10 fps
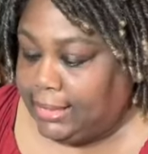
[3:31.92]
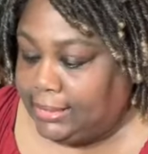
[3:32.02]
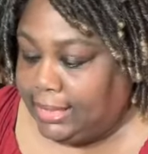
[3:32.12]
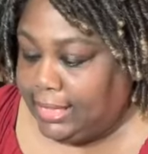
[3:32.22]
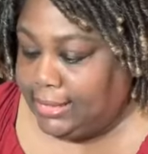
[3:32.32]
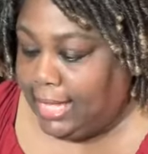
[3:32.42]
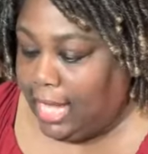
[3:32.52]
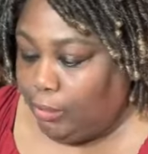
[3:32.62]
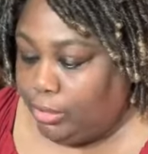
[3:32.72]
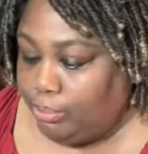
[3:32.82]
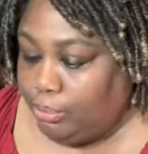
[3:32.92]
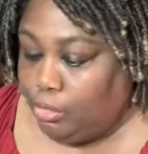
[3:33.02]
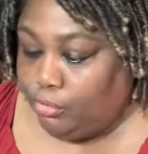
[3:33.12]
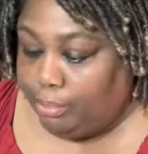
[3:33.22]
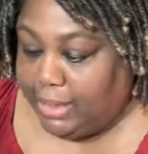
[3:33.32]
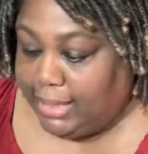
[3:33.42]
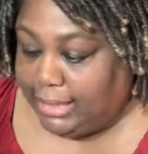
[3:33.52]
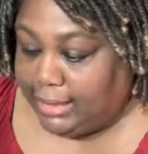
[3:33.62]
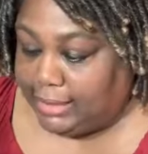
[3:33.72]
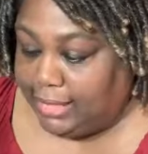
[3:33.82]

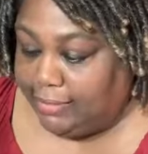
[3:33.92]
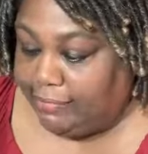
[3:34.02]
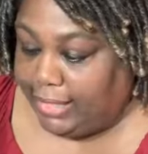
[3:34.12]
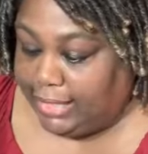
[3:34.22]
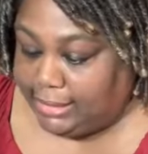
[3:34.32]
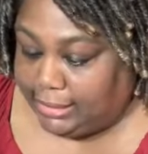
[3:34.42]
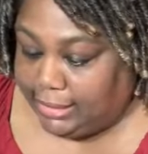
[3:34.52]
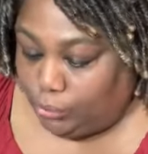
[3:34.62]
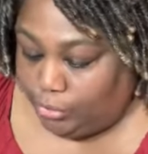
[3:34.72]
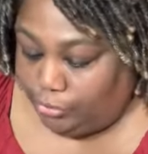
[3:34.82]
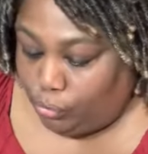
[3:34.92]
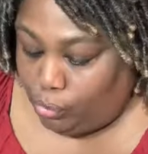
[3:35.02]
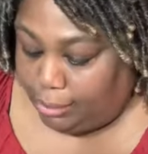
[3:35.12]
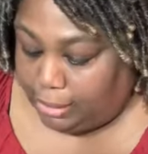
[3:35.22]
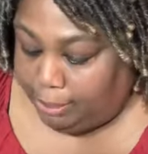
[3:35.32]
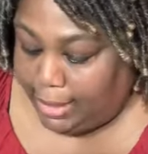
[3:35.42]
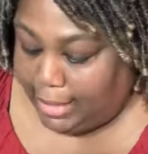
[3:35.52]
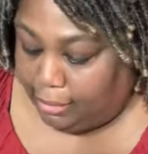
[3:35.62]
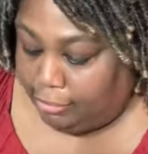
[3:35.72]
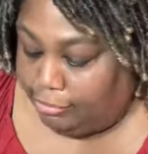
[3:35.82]
Skintagremoverpen Advanced Liquid Formula,
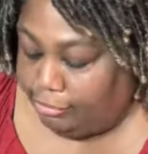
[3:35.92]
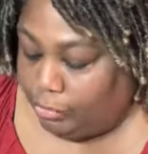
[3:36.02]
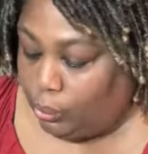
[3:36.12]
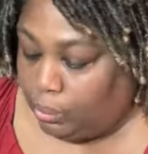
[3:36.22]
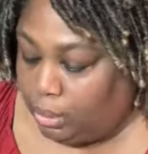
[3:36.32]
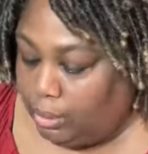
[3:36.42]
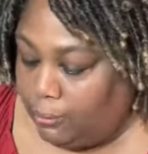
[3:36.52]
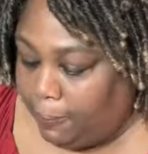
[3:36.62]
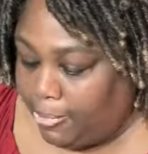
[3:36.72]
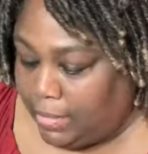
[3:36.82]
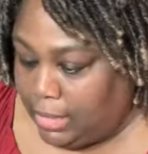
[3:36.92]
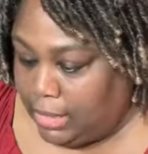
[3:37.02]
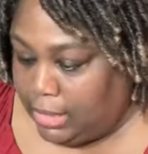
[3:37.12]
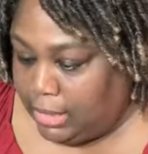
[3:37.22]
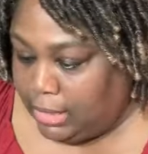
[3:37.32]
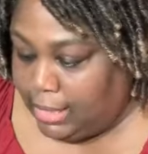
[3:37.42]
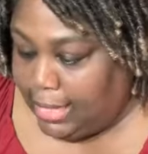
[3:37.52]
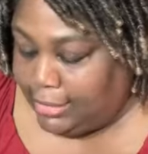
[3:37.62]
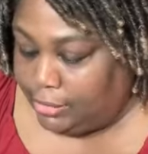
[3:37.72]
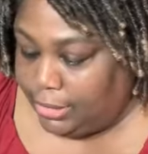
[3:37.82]
pack of 4. It
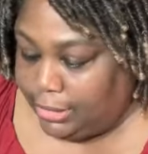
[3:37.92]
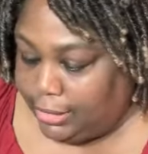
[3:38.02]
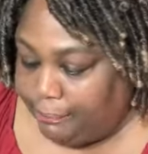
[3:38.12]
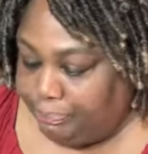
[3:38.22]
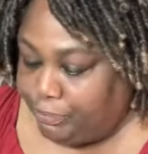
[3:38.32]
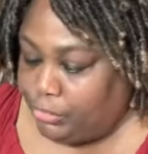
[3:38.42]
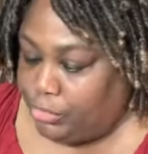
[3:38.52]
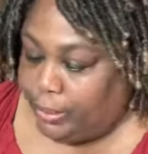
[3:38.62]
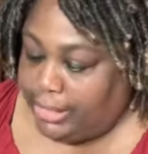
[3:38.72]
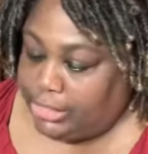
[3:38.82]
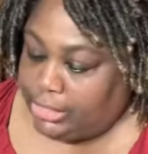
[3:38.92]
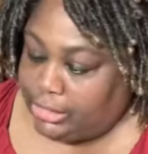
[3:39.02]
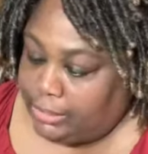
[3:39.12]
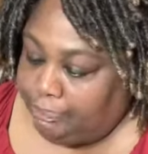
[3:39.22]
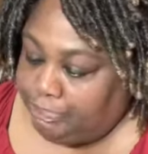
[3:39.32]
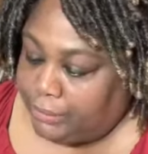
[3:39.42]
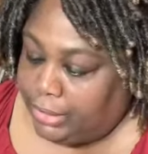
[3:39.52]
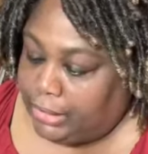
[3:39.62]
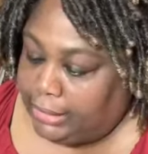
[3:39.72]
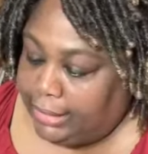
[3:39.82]
has on here directions.
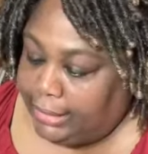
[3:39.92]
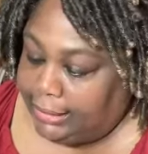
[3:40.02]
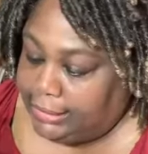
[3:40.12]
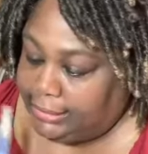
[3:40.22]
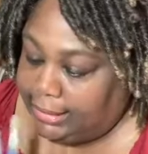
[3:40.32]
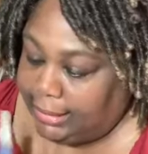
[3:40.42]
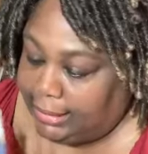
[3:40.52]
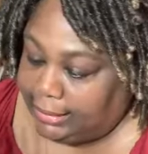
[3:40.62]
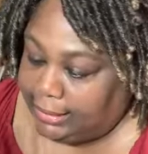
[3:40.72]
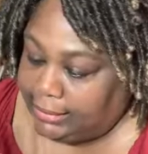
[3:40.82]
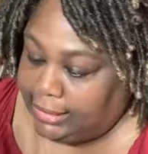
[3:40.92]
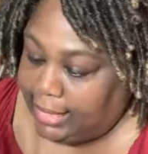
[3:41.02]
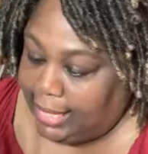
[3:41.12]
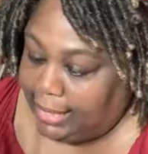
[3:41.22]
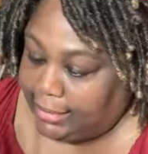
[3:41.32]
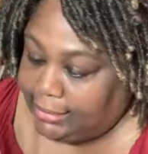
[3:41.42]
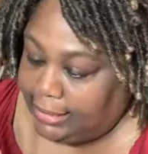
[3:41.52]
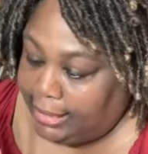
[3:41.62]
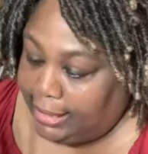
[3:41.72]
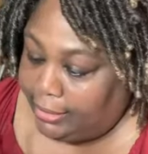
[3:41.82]
Clean the skin tags
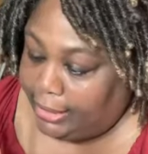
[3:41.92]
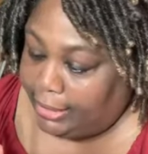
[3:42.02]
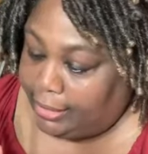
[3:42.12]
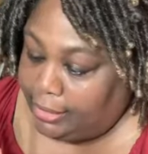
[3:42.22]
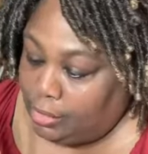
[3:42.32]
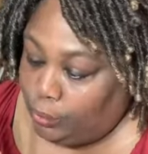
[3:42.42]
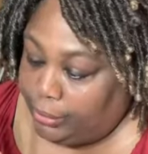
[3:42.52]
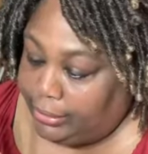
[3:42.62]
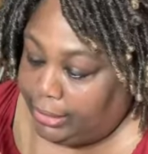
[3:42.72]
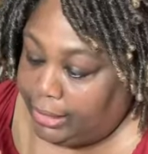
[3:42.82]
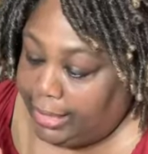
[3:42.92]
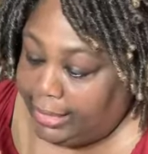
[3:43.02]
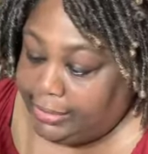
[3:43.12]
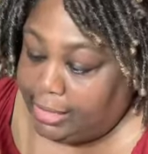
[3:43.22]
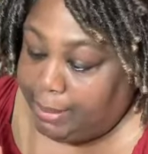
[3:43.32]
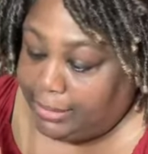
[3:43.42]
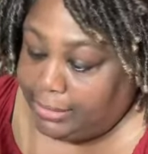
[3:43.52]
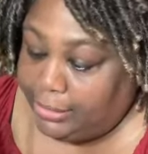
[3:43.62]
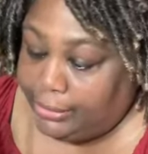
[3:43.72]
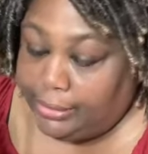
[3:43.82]
area with an
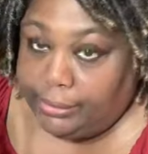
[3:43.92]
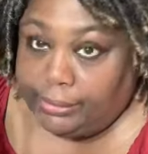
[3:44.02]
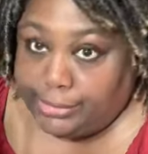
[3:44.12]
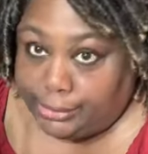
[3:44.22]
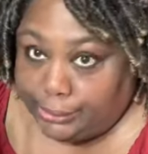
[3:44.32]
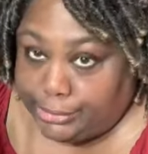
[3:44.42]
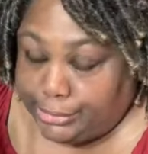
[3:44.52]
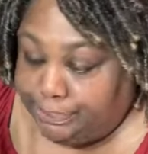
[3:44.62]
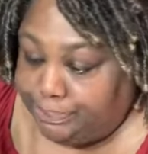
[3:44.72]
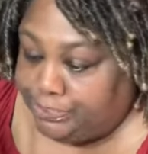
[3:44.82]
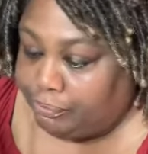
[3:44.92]
antibacterial solution.